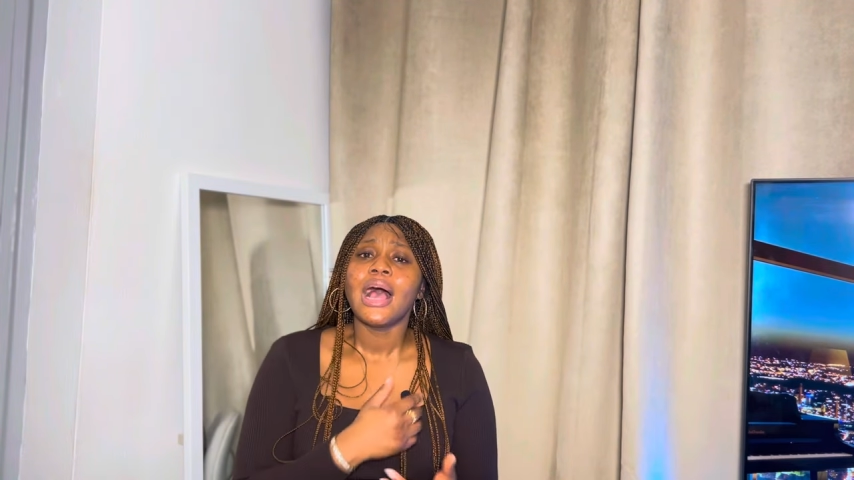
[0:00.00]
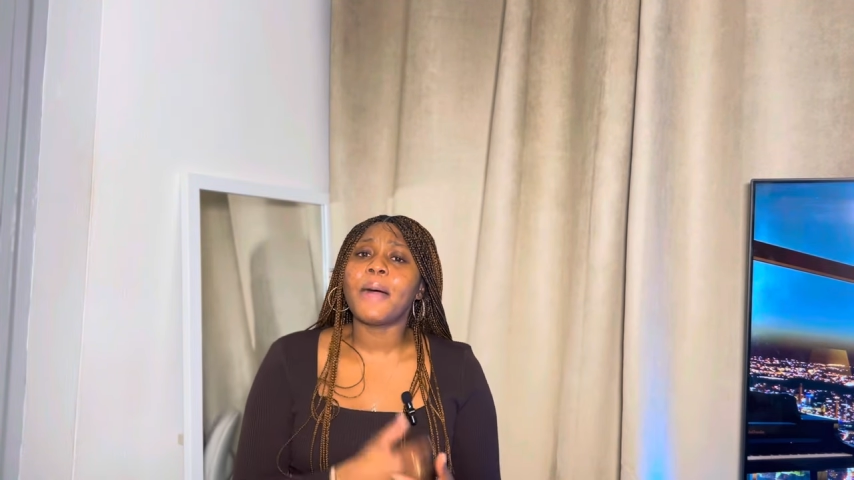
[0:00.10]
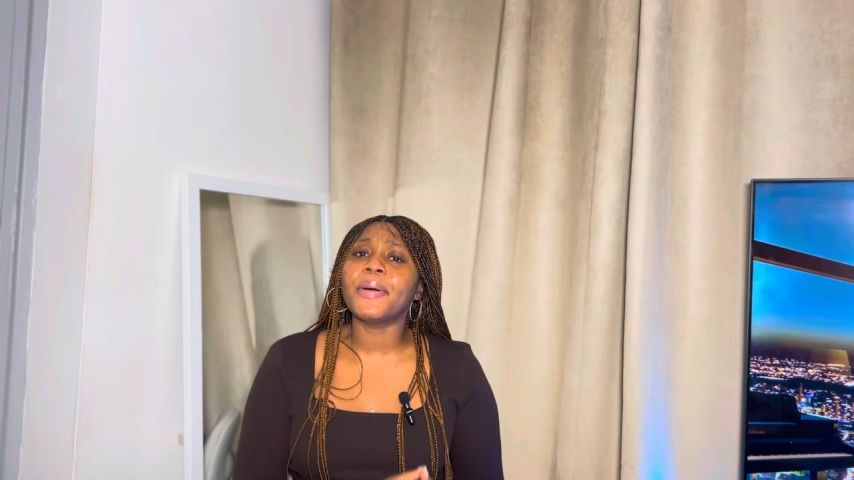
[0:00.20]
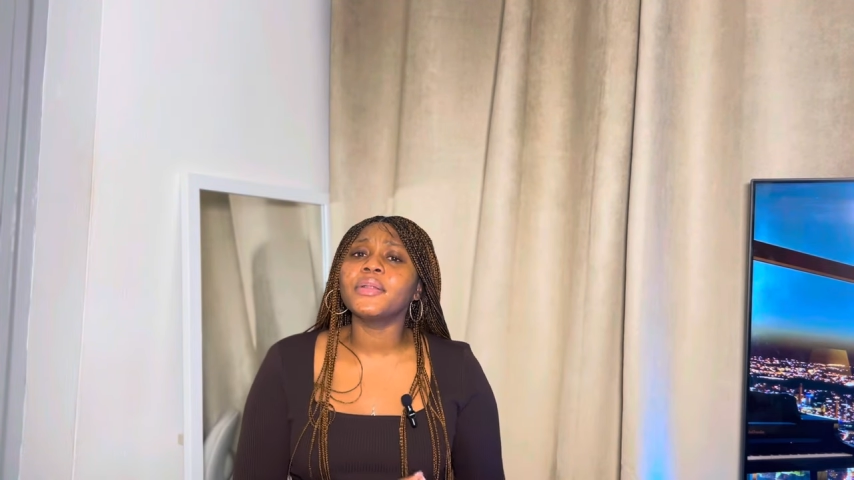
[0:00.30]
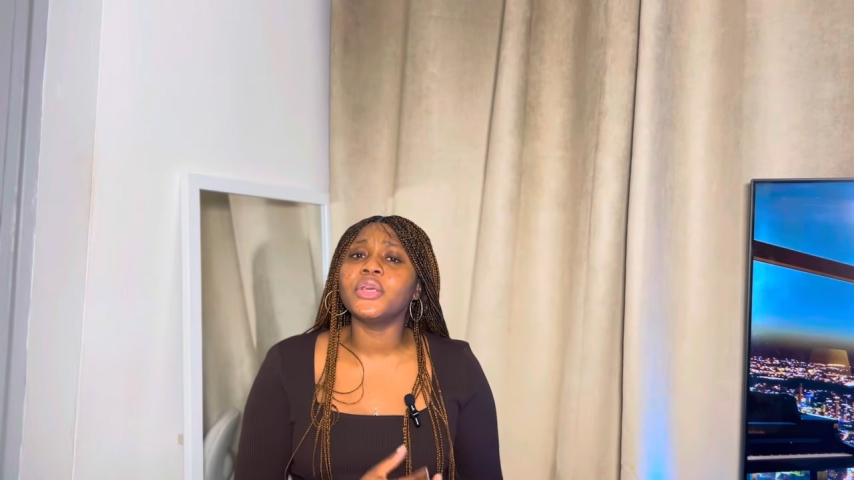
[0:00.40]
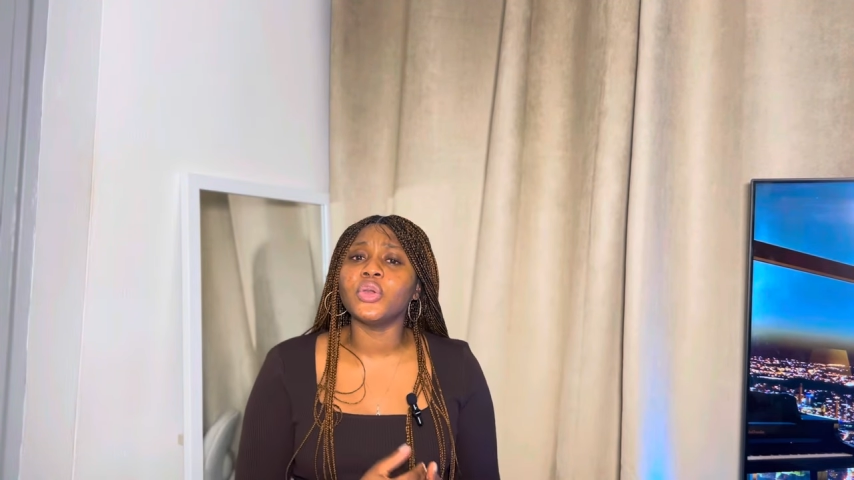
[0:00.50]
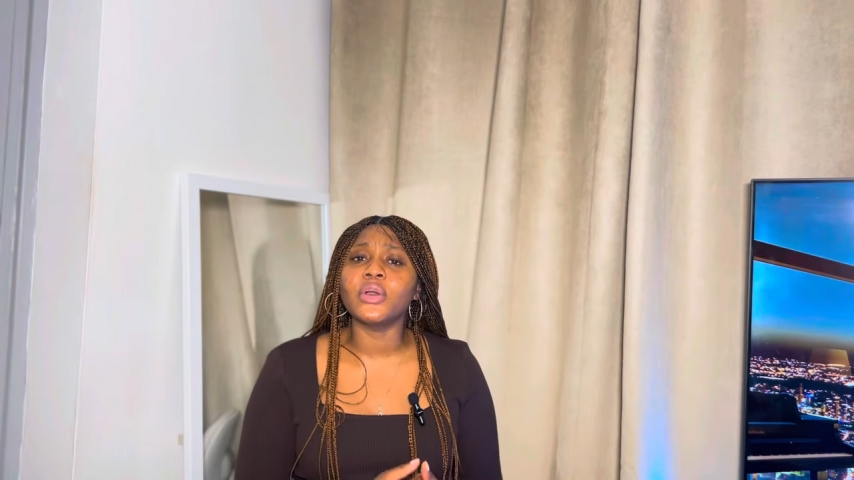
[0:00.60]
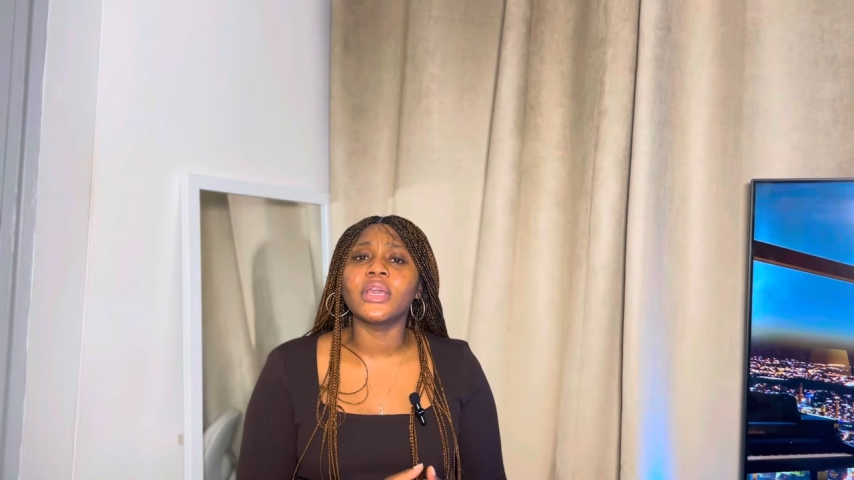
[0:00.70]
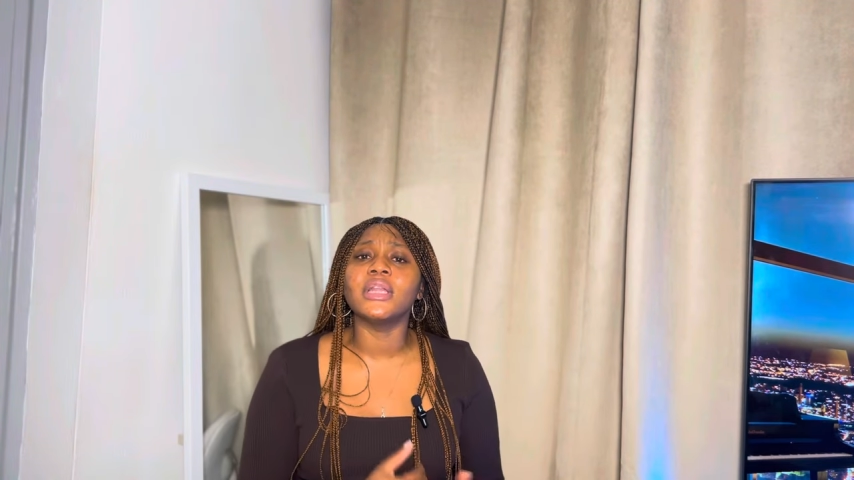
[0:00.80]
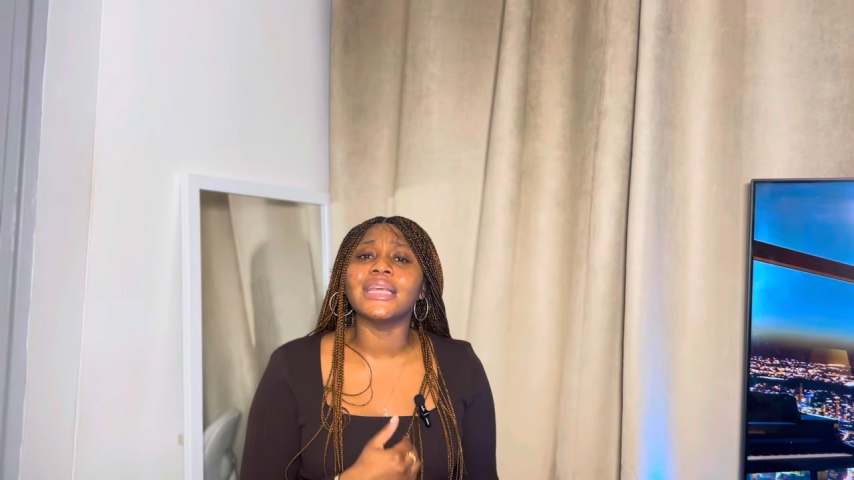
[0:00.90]
about a
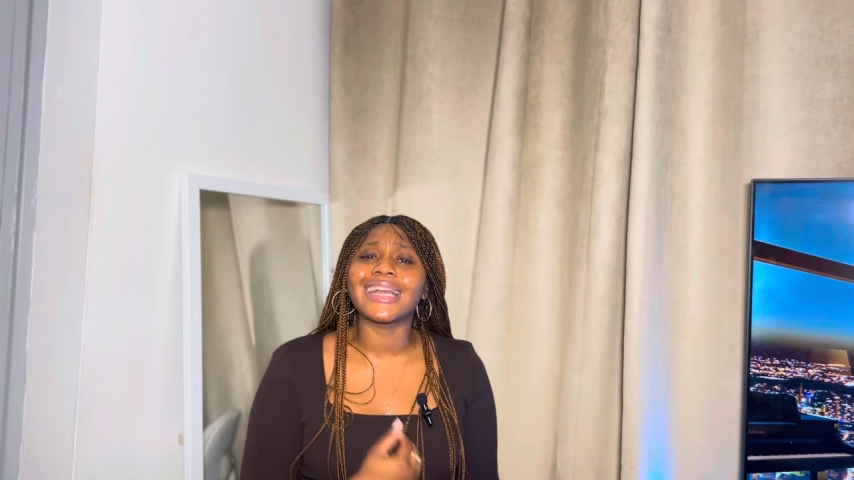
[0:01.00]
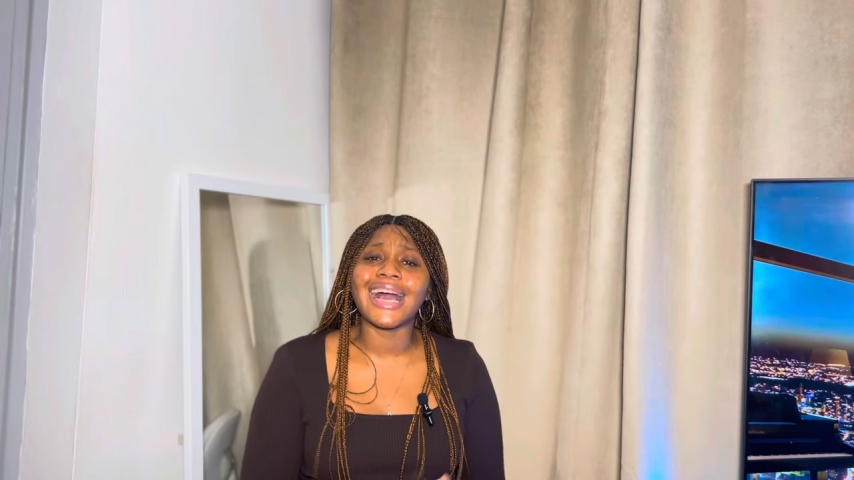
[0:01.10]
young girl in